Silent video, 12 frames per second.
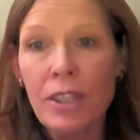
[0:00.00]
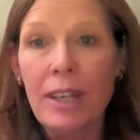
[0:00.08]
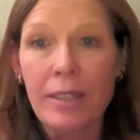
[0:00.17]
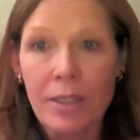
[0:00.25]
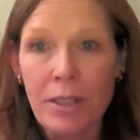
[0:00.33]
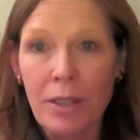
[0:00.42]

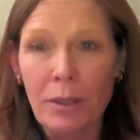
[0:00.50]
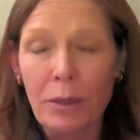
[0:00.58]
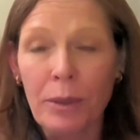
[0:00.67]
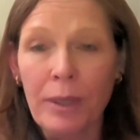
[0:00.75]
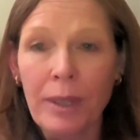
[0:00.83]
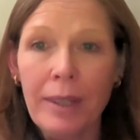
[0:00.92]
And
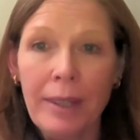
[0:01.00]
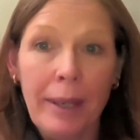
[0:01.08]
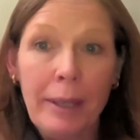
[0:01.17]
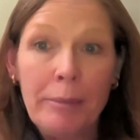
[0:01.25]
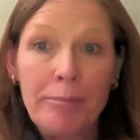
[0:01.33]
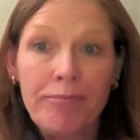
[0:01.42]
so
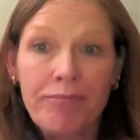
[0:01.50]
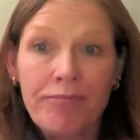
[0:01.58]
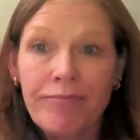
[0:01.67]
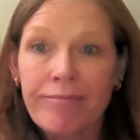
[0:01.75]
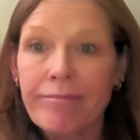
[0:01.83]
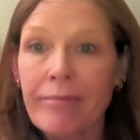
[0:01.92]

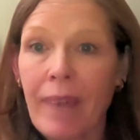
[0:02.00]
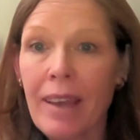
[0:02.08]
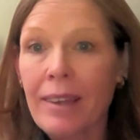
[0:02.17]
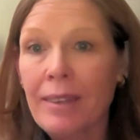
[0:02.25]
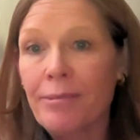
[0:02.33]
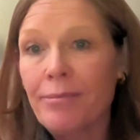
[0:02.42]

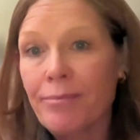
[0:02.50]
I